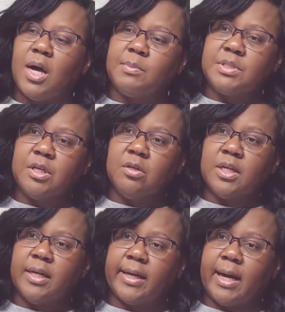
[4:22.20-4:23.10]
I'm still
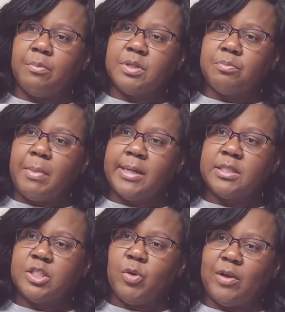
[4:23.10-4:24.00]
looking like I might
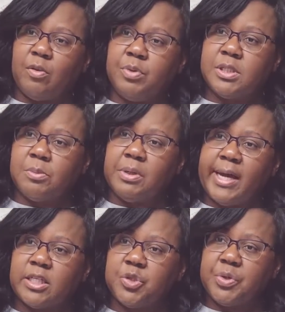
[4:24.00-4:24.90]
still have to put some
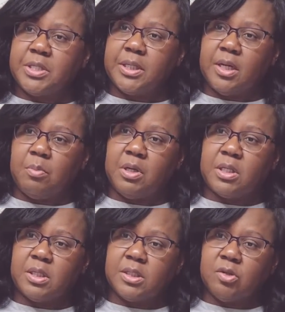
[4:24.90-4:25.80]
black streaks in it,
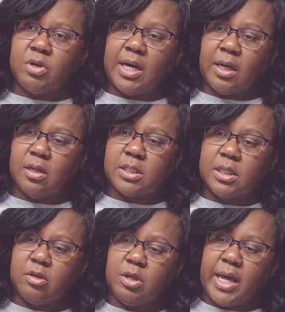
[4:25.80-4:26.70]
because it still kind of looks a
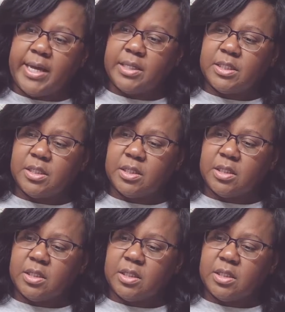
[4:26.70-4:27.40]
little light.